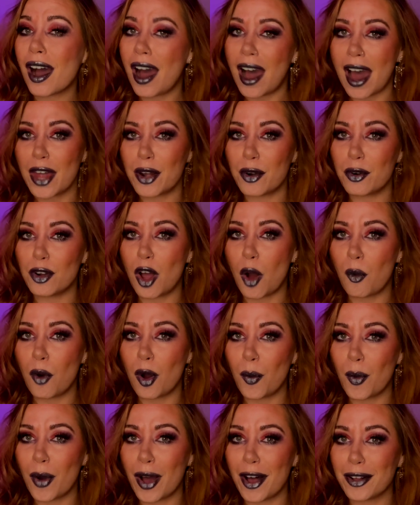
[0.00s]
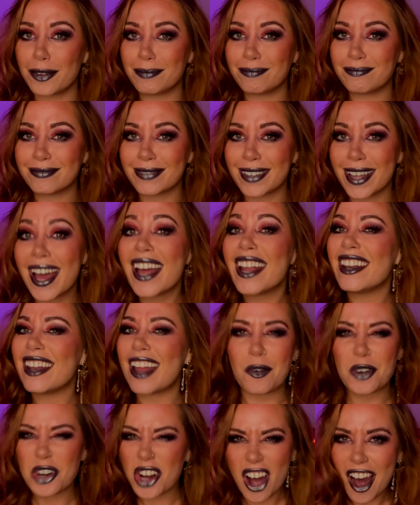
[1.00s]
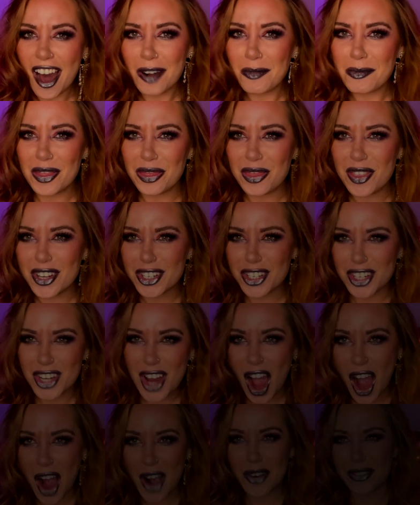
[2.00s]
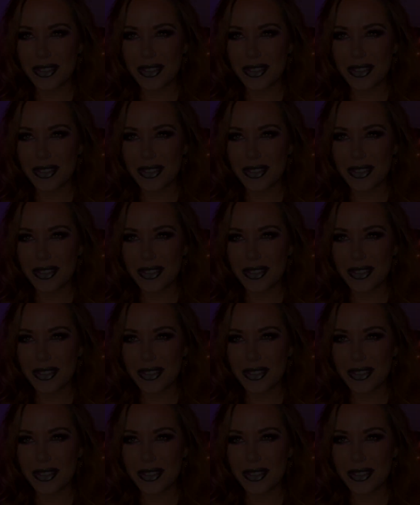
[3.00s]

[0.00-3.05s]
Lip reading: I don't know what will. Now on with the show!